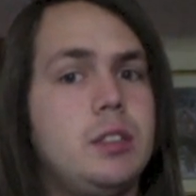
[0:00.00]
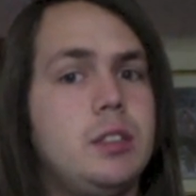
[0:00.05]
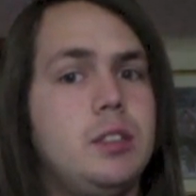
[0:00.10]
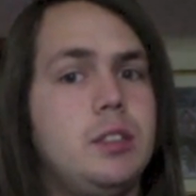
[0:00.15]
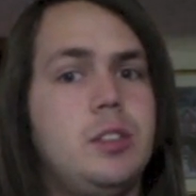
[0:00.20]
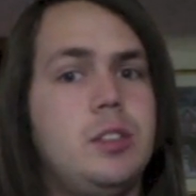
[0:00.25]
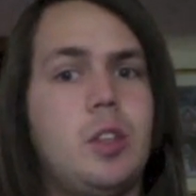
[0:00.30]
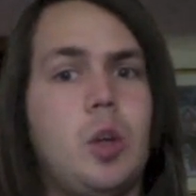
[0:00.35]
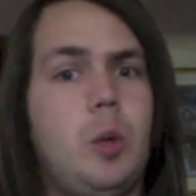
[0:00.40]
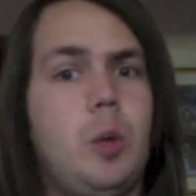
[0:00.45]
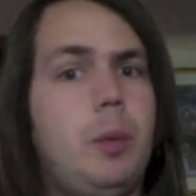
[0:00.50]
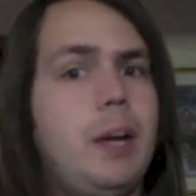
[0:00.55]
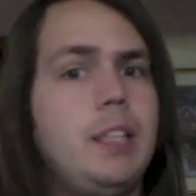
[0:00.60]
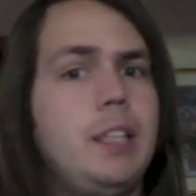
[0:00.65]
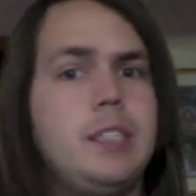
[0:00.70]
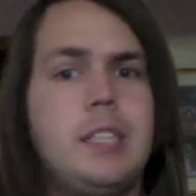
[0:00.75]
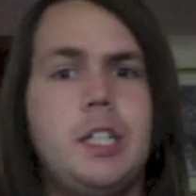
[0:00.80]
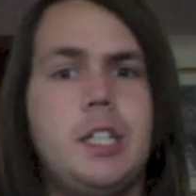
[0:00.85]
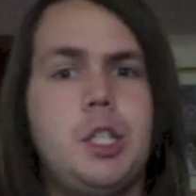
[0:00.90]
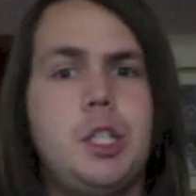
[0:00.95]
Don't buy
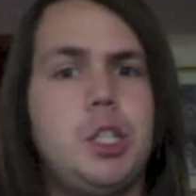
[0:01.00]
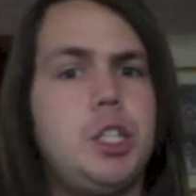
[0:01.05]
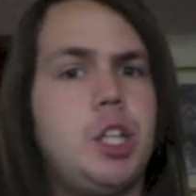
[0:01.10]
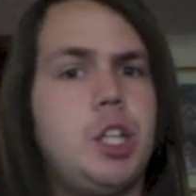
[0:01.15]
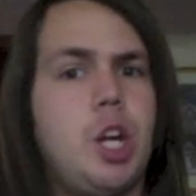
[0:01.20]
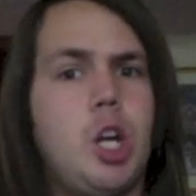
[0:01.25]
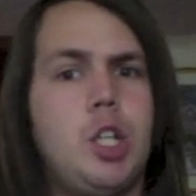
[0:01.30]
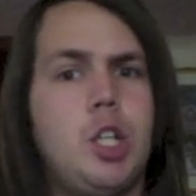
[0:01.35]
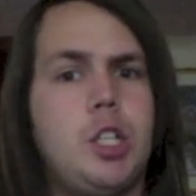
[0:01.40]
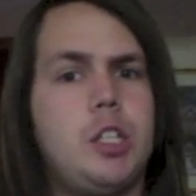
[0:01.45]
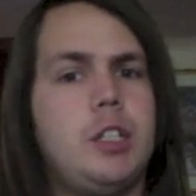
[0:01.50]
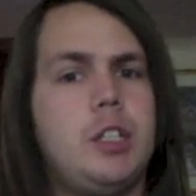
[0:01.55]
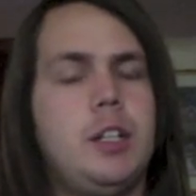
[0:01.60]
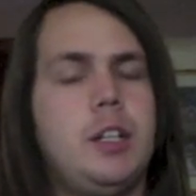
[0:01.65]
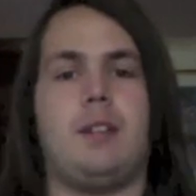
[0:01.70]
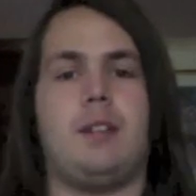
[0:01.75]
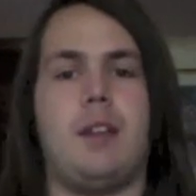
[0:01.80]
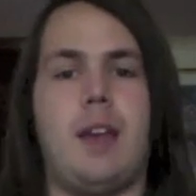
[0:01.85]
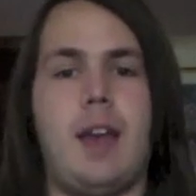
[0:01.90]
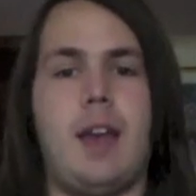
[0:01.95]
Stygian Dirge.
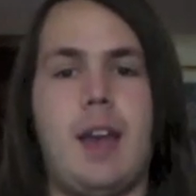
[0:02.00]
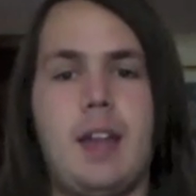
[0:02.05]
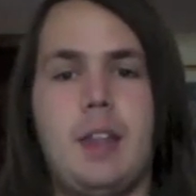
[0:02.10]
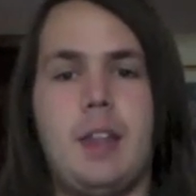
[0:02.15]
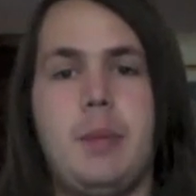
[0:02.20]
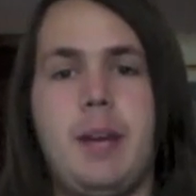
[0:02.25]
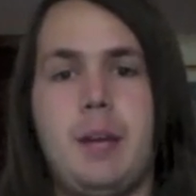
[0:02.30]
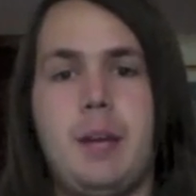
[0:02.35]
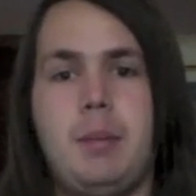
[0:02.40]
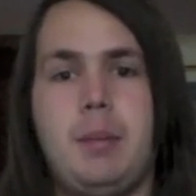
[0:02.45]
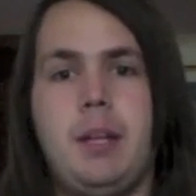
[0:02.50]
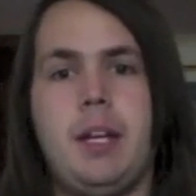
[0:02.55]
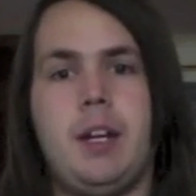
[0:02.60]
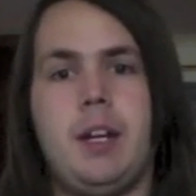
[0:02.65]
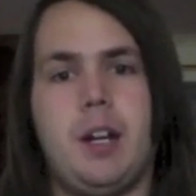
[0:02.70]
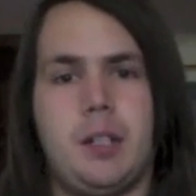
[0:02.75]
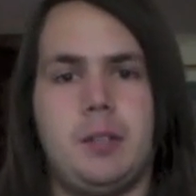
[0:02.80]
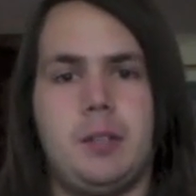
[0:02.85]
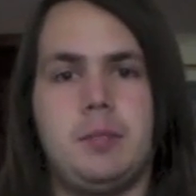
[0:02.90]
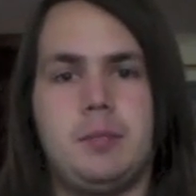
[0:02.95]
And the band played
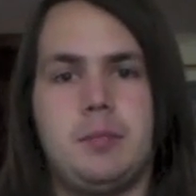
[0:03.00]
on.